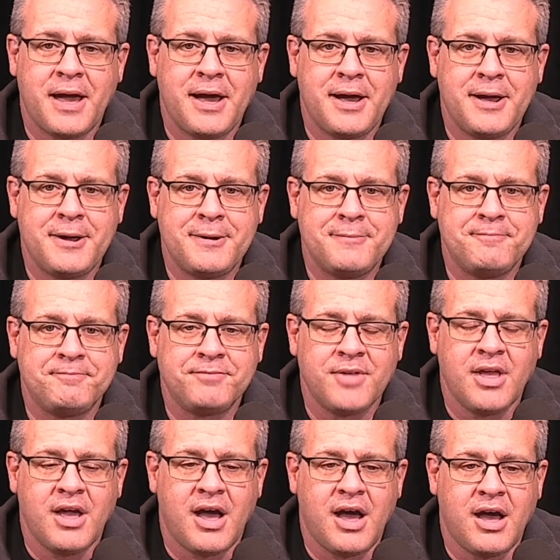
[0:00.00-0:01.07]

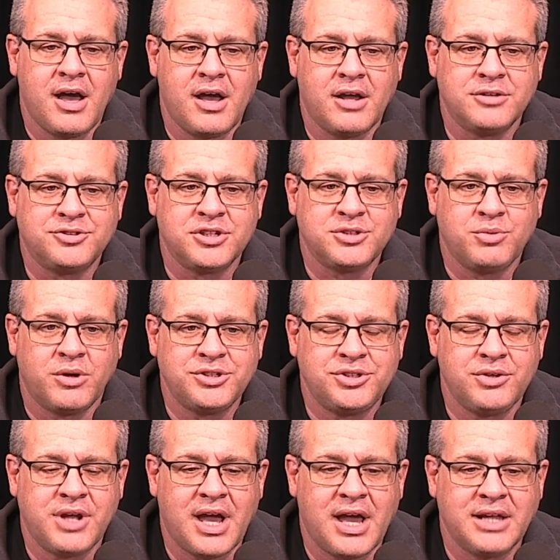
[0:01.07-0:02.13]
just
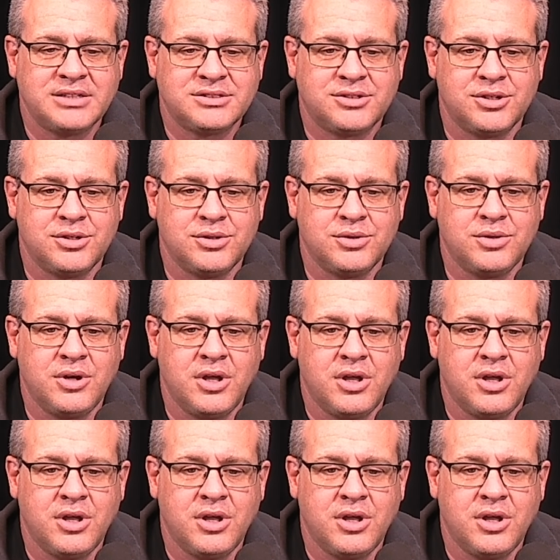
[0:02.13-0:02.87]
want you guys to